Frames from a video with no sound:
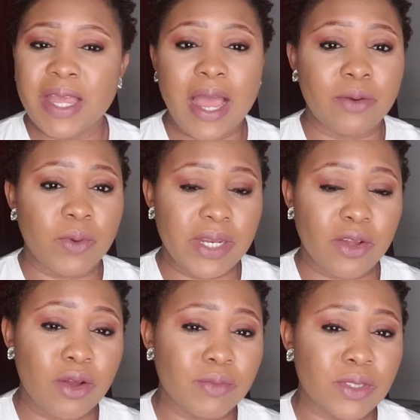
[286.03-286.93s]
And when it
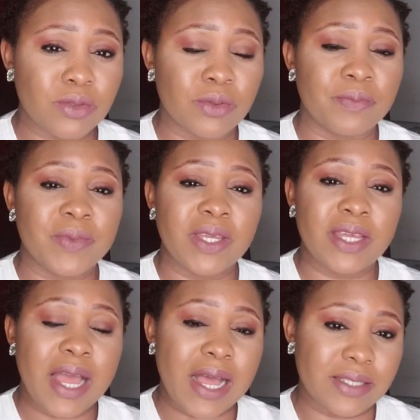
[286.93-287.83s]
comes to,
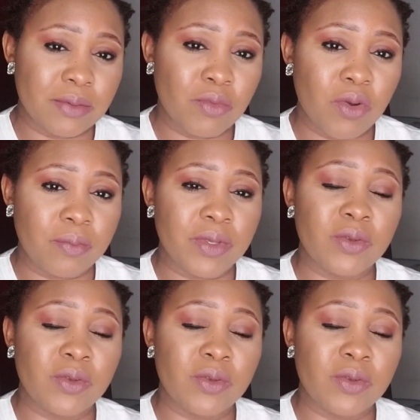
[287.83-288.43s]
as a mom,